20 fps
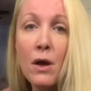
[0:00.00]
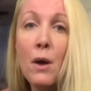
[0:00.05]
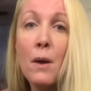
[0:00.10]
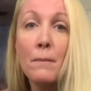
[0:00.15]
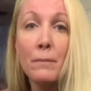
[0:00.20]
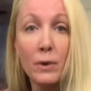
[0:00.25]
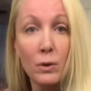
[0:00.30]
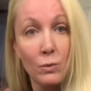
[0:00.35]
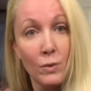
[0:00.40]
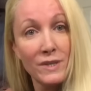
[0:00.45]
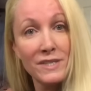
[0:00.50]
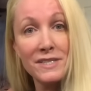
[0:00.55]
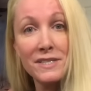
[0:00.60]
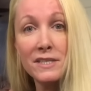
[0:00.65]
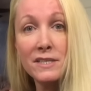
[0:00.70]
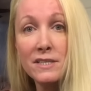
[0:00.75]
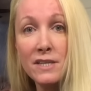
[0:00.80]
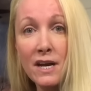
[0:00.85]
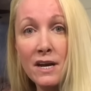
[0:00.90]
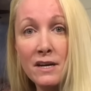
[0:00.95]
But once
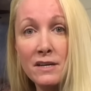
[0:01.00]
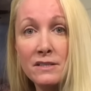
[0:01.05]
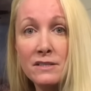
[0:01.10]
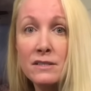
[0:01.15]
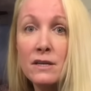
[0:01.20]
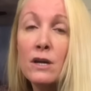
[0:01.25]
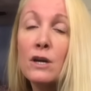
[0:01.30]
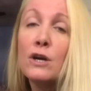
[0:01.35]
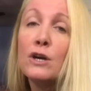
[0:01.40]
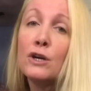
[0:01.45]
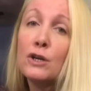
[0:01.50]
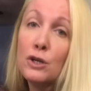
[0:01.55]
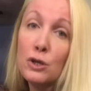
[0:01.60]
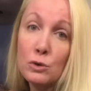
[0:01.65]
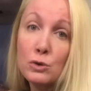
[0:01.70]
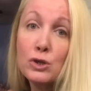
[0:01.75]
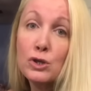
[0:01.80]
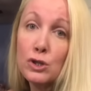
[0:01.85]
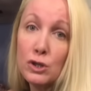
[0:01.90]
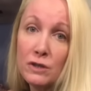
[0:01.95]
it does, you
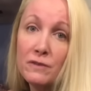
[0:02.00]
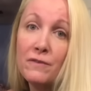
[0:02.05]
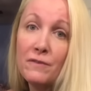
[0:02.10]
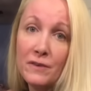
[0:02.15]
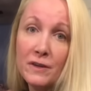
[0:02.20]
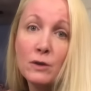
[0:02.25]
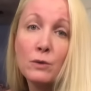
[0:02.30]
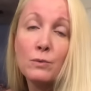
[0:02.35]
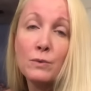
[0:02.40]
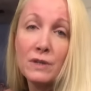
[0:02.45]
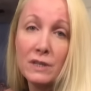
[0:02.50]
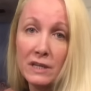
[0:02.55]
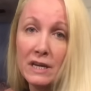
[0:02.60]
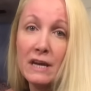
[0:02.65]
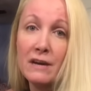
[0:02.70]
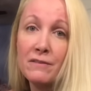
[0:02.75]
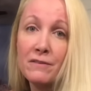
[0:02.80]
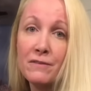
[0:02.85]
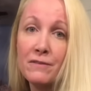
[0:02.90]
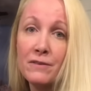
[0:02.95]
should feel
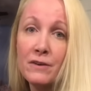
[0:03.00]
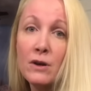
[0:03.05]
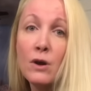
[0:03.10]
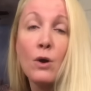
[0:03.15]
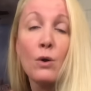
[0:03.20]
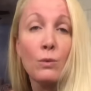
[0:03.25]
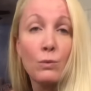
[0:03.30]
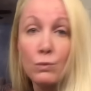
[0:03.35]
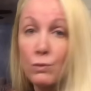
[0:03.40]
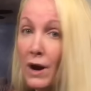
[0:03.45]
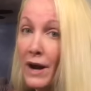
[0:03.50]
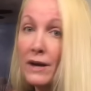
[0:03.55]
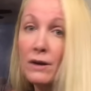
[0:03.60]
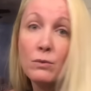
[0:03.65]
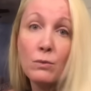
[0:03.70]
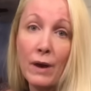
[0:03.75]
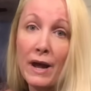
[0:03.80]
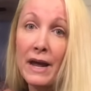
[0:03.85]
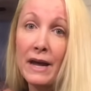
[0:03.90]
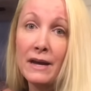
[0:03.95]
relief right
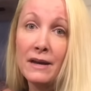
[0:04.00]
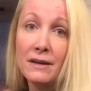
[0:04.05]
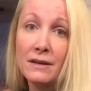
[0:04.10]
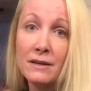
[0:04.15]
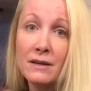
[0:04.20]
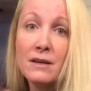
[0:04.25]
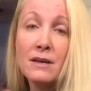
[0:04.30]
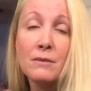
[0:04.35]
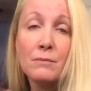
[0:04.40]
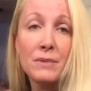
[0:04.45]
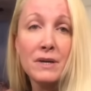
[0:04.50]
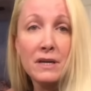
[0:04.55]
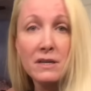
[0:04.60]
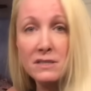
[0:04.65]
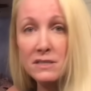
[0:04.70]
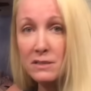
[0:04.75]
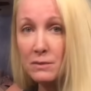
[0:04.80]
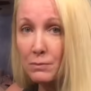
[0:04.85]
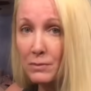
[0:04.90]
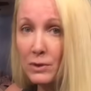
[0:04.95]
away
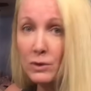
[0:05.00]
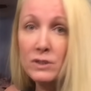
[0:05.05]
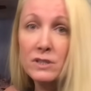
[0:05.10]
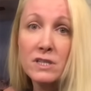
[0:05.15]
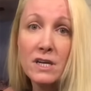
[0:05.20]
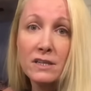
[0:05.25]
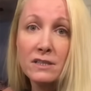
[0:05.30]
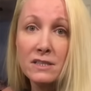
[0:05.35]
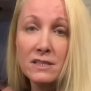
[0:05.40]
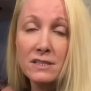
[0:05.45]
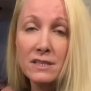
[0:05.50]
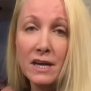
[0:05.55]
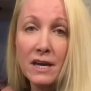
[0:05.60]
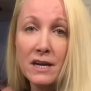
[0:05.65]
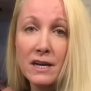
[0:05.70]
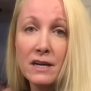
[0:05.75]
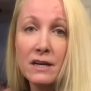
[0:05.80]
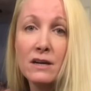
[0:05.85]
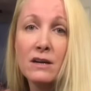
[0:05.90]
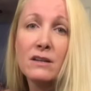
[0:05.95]
because the milk duct is
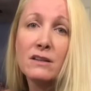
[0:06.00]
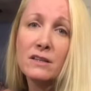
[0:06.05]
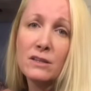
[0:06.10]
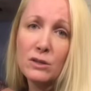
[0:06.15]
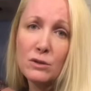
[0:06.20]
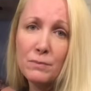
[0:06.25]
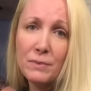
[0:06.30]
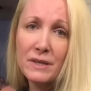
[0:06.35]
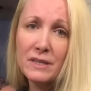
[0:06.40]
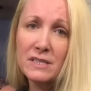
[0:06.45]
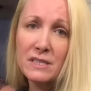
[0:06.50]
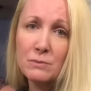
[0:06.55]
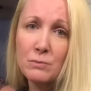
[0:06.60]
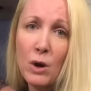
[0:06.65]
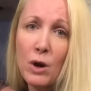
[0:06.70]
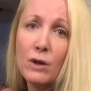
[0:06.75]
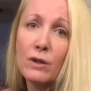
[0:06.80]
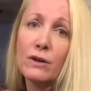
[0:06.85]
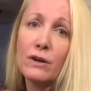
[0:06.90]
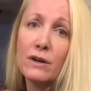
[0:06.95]
getting a little bit
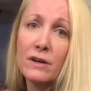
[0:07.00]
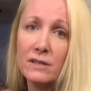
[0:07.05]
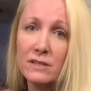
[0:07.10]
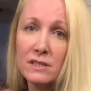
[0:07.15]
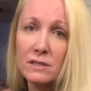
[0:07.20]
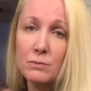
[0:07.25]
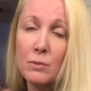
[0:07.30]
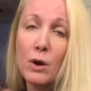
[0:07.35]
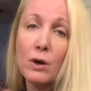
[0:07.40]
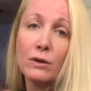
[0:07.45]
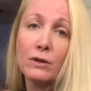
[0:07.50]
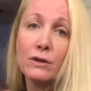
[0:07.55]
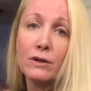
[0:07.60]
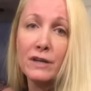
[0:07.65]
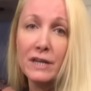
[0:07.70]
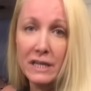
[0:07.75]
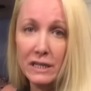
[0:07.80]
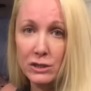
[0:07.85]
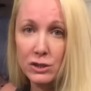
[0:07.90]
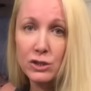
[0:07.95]
smaller and smaller
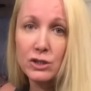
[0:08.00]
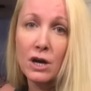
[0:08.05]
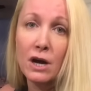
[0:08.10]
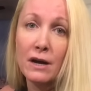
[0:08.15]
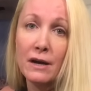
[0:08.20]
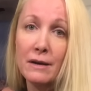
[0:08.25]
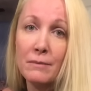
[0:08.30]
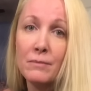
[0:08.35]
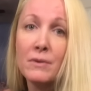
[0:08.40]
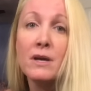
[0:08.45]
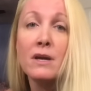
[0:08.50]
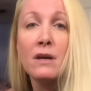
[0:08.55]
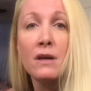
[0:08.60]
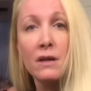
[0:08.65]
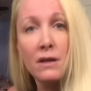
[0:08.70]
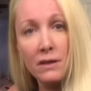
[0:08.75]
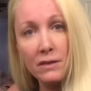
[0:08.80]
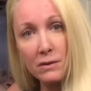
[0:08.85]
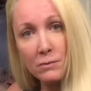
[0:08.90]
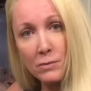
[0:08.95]
each time
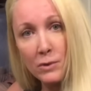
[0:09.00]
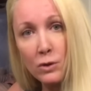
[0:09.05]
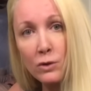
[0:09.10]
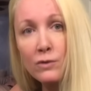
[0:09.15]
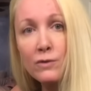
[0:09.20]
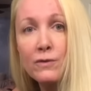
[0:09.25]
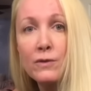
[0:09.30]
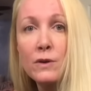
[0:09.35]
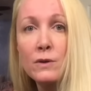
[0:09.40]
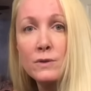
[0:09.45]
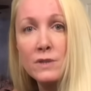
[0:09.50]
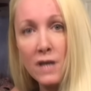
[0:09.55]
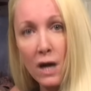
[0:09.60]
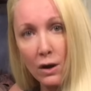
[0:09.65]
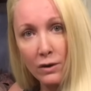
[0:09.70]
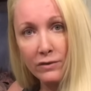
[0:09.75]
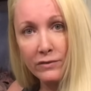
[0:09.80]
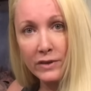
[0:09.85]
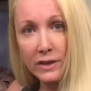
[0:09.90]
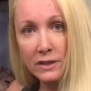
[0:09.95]
the milk flows
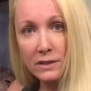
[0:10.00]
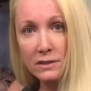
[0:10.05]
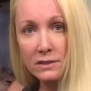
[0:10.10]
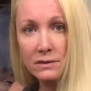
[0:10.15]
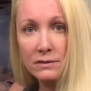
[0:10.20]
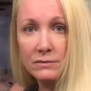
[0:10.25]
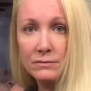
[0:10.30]
out of it.